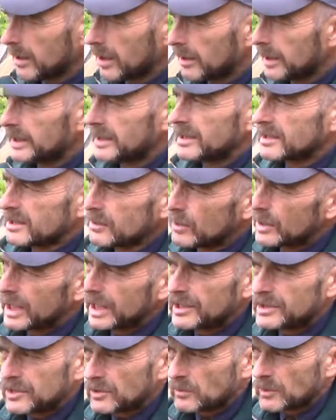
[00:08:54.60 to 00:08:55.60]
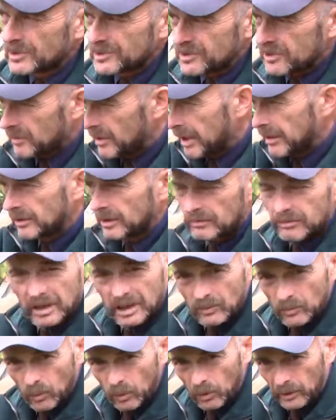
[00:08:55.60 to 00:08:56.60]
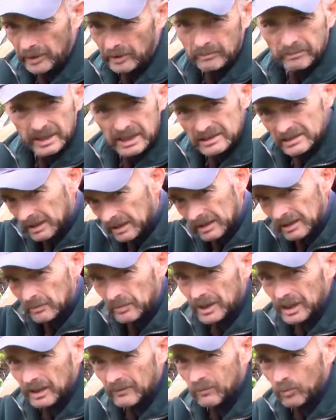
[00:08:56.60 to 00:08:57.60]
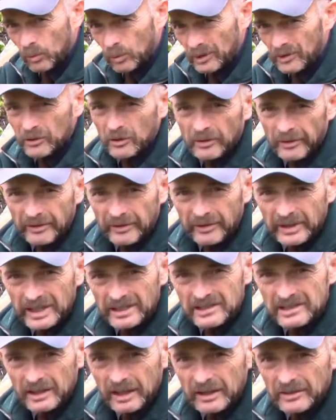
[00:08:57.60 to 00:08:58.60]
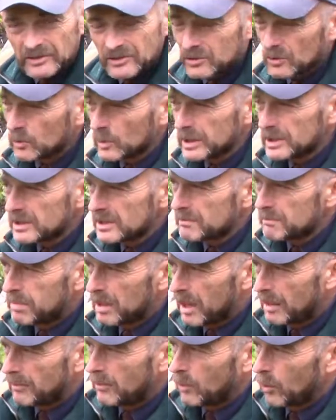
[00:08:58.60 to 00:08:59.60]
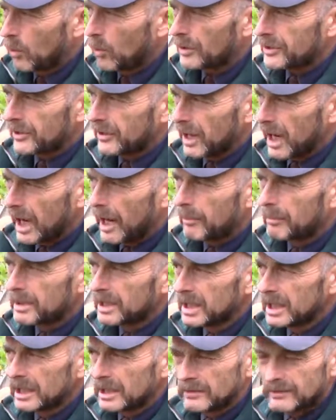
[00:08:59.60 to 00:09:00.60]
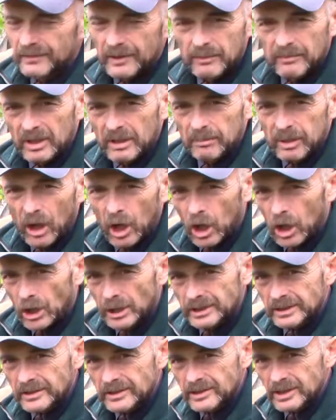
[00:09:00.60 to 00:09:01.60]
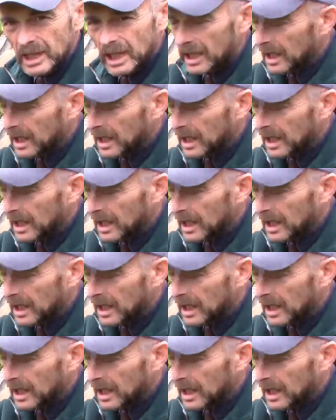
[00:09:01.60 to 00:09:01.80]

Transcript: are in this location, we're surrounded by water. Basically, we have water on three sides. So we just pump water up from the ponds